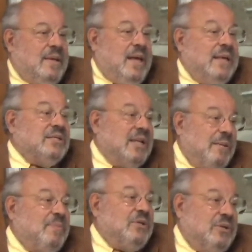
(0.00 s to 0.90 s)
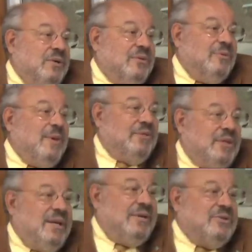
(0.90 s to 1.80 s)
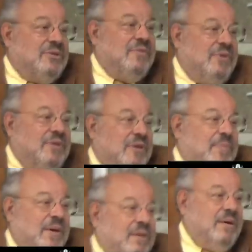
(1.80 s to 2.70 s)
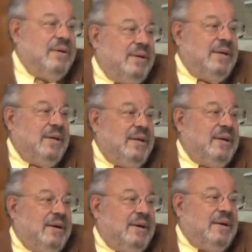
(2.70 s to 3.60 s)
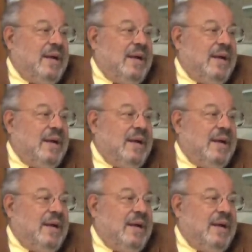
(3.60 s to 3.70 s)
has not been told about the dangers of nuclear power